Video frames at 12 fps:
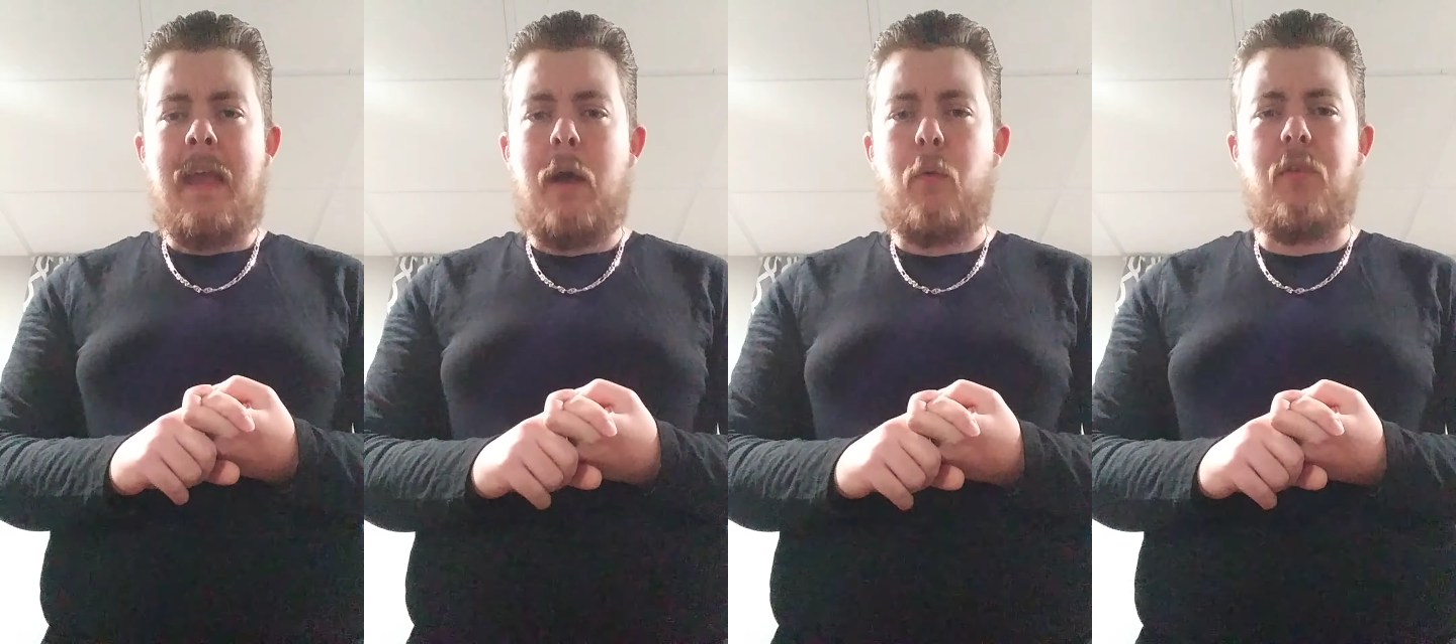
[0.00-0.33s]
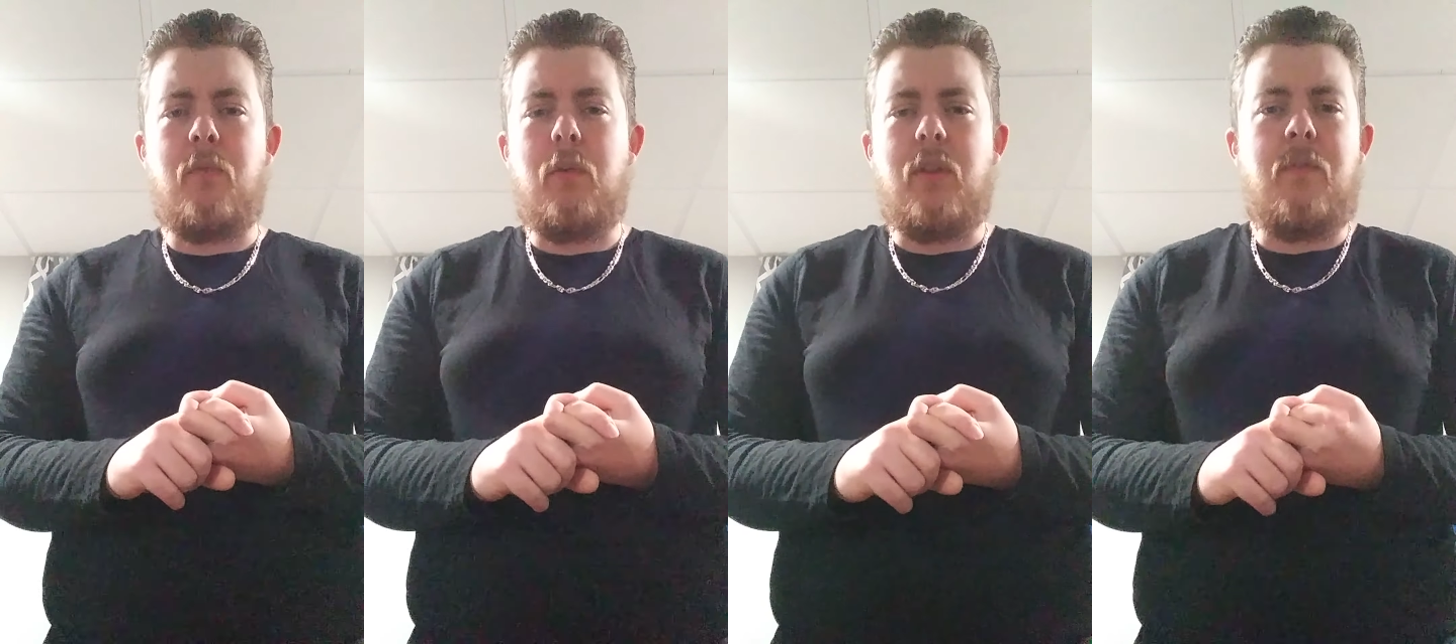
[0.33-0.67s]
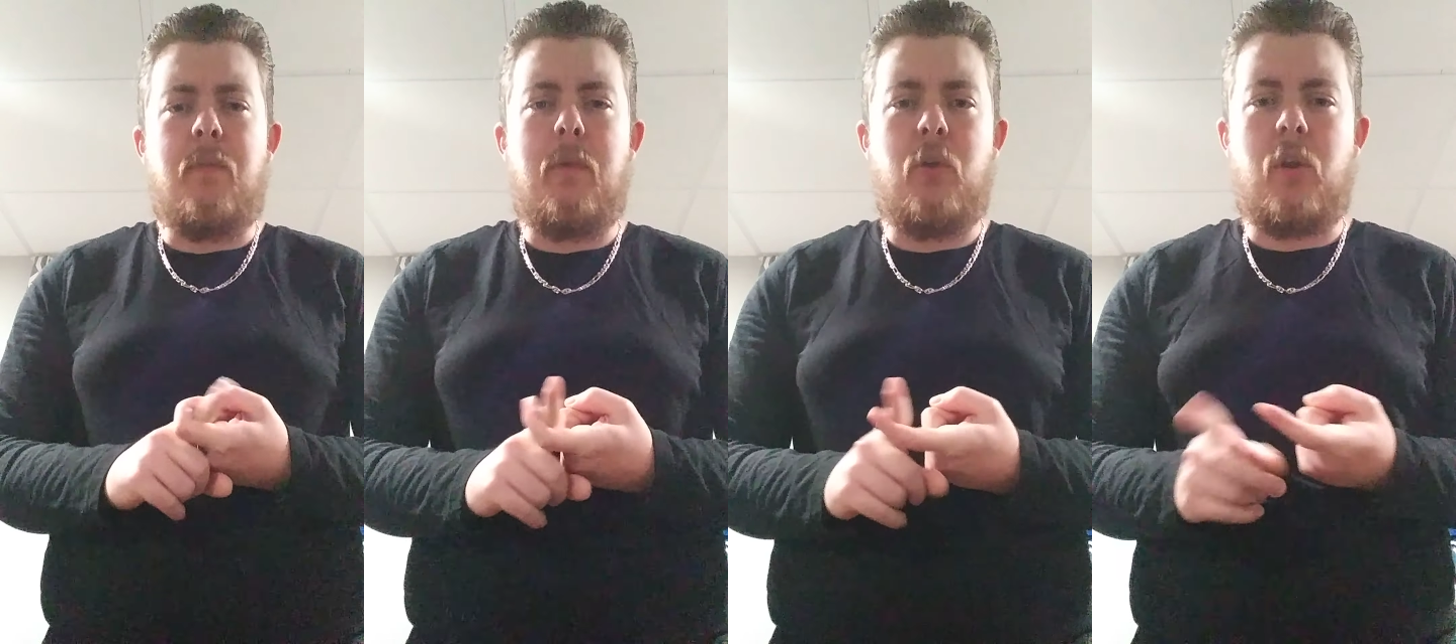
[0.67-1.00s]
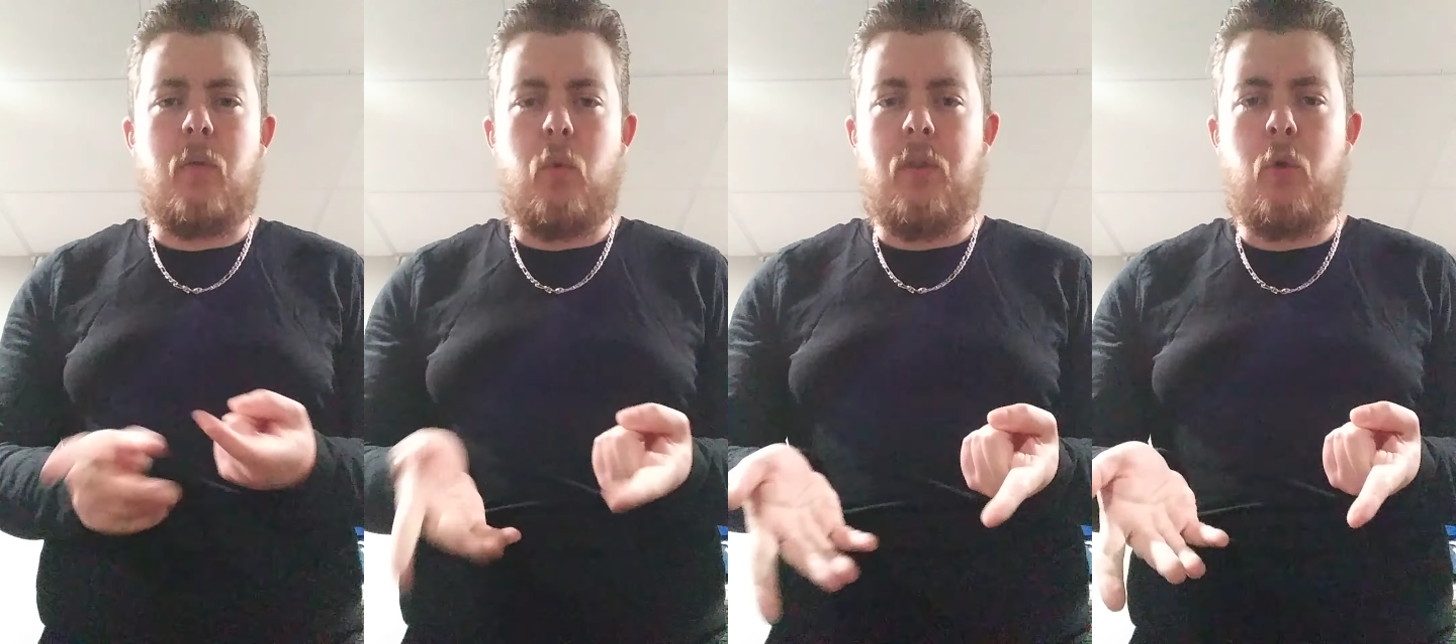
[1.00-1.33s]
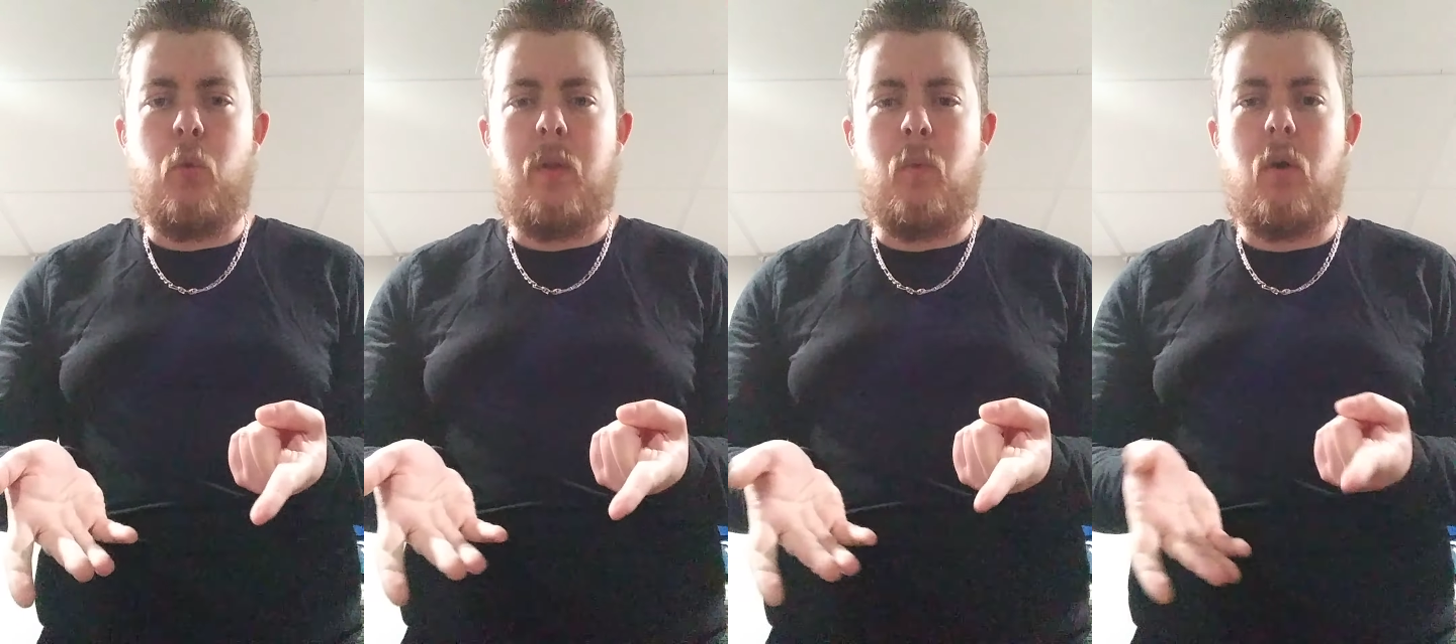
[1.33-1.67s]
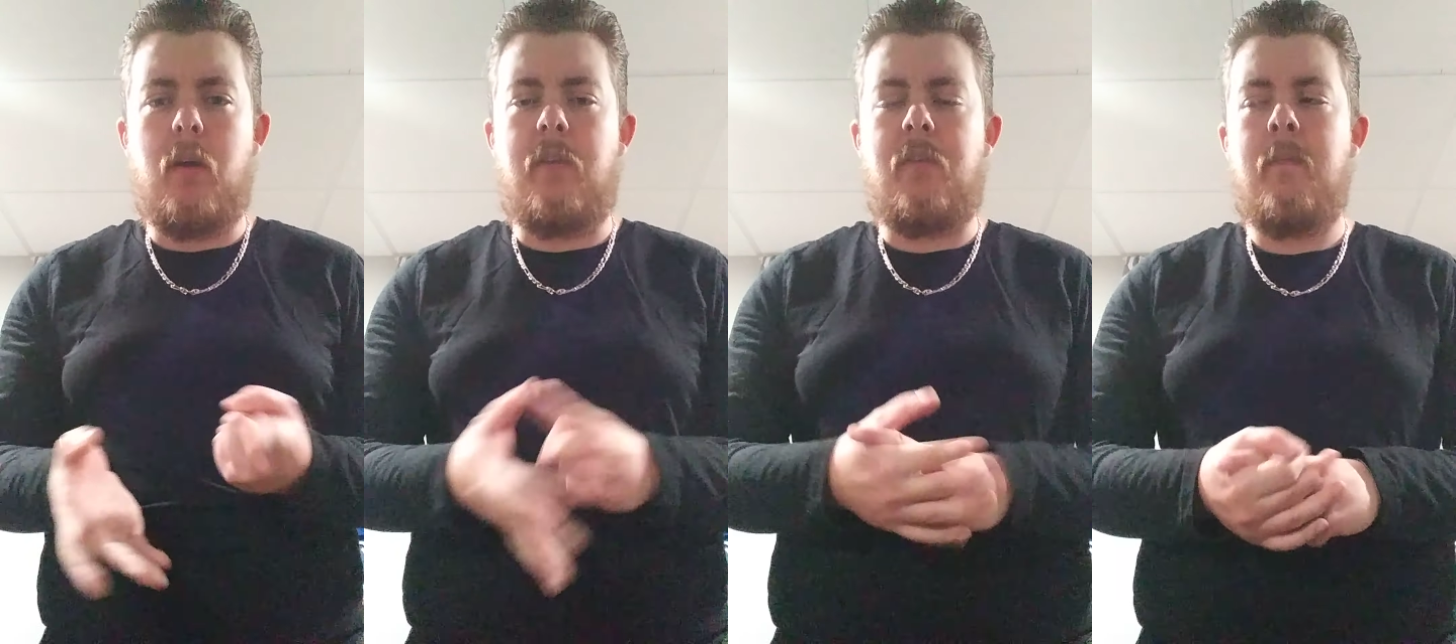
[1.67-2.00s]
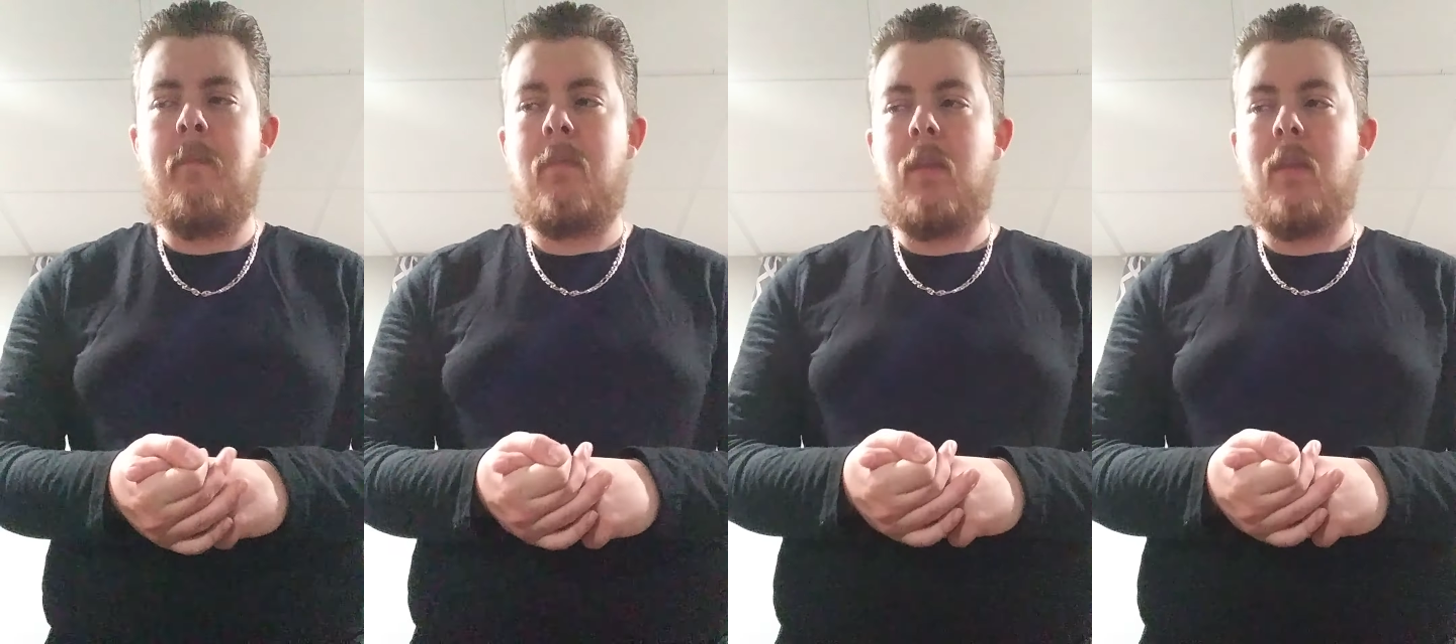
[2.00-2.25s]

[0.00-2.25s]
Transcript: I wasn't really familiar with who he was